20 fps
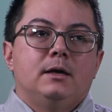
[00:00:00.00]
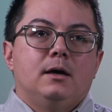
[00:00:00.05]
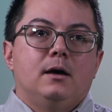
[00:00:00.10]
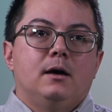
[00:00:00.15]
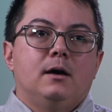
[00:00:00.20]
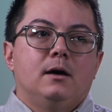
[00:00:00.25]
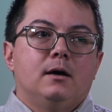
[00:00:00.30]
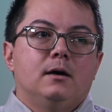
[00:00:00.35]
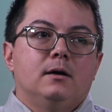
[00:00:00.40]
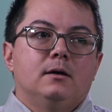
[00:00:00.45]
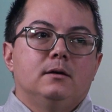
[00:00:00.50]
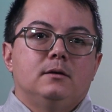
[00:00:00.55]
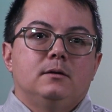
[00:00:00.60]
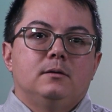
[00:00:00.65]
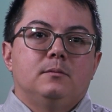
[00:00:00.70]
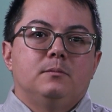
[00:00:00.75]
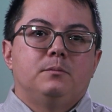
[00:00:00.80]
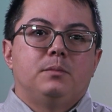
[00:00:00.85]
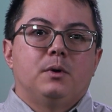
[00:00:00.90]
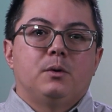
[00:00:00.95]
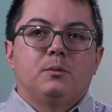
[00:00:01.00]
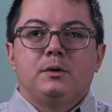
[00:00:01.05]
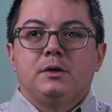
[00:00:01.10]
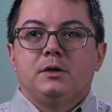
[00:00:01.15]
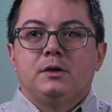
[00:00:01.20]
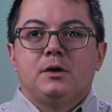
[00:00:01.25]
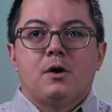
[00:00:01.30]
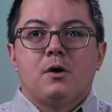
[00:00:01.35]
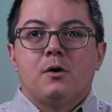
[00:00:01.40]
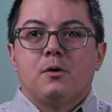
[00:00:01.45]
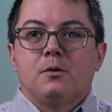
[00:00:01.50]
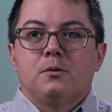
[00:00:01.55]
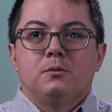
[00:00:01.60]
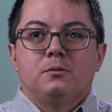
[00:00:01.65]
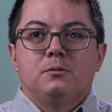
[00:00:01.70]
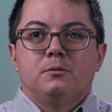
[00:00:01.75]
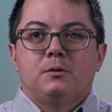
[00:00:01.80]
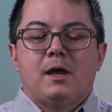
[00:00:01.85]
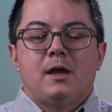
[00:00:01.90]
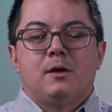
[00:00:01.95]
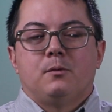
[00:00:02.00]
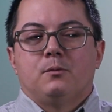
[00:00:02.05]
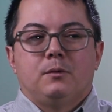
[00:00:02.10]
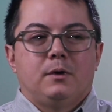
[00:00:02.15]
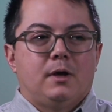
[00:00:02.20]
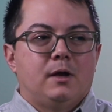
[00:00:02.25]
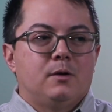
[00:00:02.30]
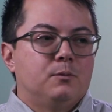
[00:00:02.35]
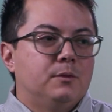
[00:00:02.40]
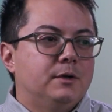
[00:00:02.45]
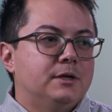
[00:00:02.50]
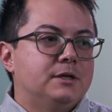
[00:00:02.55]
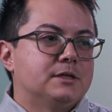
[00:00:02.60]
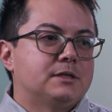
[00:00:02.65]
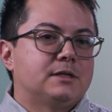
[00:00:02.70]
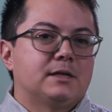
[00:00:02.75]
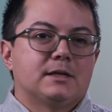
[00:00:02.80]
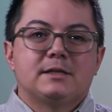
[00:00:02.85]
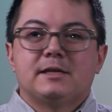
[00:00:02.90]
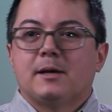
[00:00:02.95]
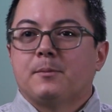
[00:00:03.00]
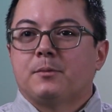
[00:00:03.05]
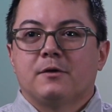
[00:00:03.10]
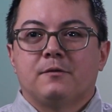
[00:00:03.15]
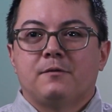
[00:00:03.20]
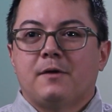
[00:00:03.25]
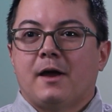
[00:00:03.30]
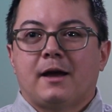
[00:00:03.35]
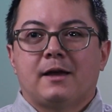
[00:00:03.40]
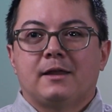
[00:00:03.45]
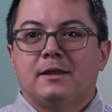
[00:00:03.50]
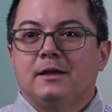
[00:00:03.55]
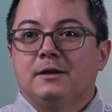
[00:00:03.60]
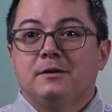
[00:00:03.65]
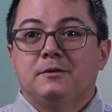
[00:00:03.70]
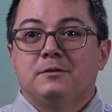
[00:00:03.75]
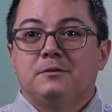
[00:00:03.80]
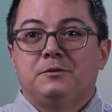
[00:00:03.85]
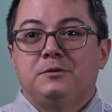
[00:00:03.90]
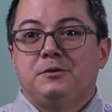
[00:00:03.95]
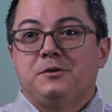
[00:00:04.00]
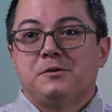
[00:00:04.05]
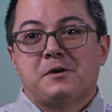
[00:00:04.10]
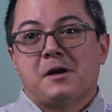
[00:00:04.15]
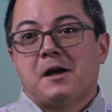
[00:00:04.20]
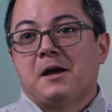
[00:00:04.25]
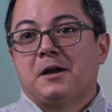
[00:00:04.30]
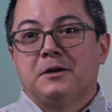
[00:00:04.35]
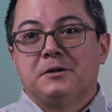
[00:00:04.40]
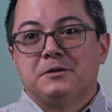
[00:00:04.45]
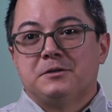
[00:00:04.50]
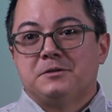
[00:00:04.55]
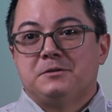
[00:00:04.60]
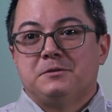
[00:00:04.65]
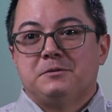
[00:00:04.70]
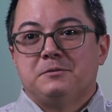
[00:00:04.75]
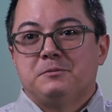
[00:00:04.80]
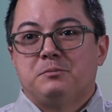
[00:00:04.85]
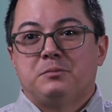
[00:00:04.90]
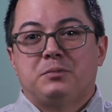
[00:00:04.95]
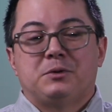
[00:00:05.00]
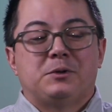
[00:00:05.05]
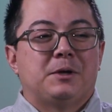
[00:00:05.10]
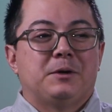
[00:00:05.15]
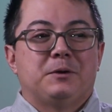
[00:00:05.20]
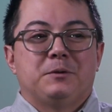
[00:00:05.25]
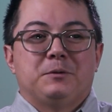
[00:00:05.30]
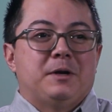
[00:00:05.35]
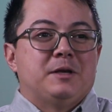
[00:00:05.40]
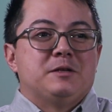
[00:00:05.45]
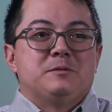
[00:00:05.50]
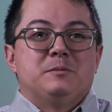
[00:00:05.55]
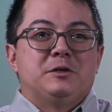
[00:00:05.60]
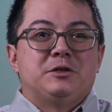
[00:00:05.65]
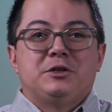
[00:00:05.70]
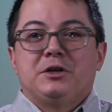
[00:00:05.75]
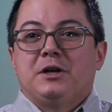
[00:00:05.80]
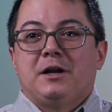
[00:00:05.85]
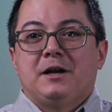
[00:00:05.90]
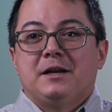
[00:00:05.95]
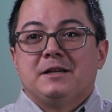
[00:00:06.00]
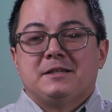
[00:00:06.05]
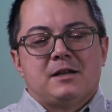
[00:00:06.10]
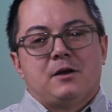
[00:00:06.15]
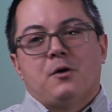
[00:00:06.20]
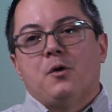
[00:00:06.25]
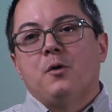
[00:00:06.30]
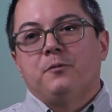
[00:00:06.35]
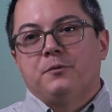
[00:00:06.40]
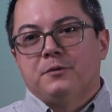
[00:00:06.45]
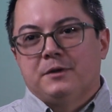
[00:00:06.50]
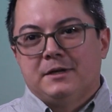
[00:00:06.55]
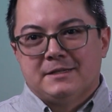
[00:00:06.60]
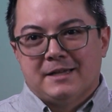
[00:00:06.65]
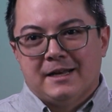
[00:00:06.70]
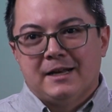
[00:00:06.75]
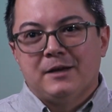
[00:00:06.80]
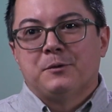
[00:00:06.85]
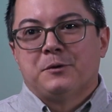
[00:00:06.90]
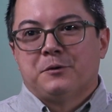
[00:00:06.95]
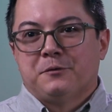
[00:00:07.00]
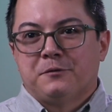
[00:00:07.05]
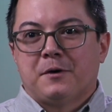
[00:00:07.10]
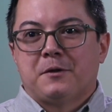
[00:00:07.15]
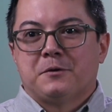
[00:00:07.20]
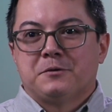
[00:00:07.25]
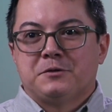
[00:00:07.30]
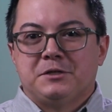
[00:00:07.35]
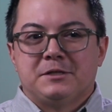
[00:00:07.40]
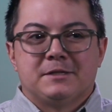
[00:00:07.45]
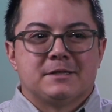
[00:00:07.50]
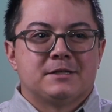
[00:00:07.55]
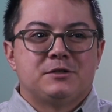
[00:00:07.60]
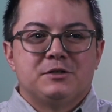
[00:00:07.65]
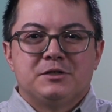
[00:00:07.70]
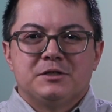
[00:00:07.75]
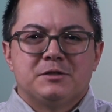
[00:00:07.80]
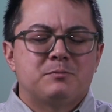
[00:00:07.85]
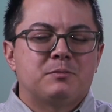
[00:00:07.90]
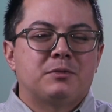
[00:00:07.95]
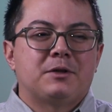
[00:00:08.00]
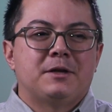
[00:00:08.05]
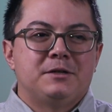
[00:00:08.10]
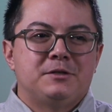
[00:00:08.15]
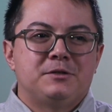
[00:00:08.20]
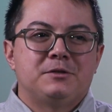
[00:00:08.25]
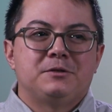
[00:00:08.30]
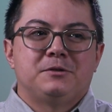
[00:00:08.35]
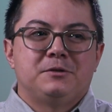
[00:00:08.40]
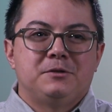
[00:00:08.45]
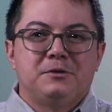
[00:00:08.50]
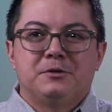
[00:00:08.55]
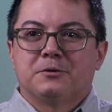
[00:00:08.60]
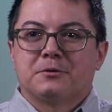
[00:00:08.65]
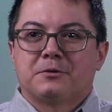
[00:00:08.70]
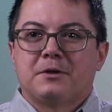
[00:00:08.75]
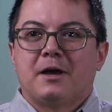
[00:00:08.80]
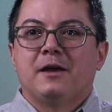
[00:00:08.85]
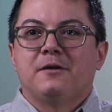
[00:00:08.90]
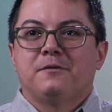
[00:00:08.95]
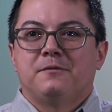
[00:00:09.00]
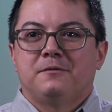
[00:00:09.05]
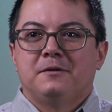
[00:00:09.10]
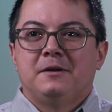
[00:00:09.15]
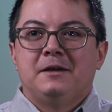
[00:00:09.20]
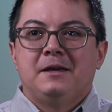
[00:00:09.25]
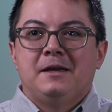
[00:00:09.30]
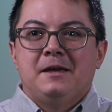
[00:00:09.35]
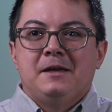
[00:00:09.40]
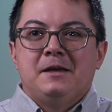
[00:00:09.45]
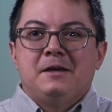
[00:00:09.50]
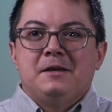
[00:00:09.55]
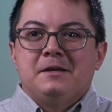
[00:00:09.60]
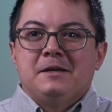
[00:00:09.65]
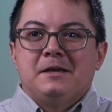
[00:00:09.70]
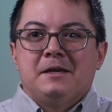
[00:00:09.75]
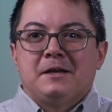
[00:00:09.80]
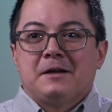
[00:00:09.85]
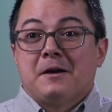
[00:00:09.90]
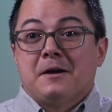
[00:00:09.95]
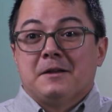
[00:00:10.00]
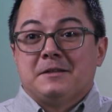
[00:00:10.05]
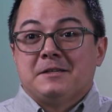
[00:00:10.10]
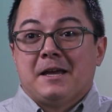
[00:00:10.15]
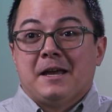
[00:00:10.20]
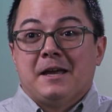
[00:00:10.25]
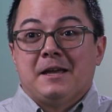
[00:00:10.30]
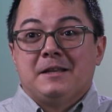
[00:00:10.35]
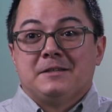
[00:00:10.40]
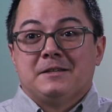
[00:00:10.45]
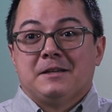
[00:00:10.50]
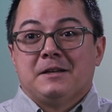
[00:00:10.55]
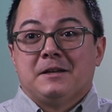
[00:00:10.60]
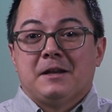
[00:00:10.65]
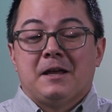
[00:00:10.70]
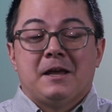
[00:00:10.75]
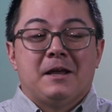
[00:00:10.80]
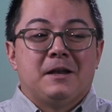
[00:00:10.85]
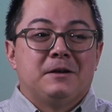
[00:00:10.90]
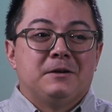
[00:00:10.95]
But we know and we just accept the fact that you kind of, as missionaries and hopefully as anyone who follows Jesus, you just place your life in God's hands and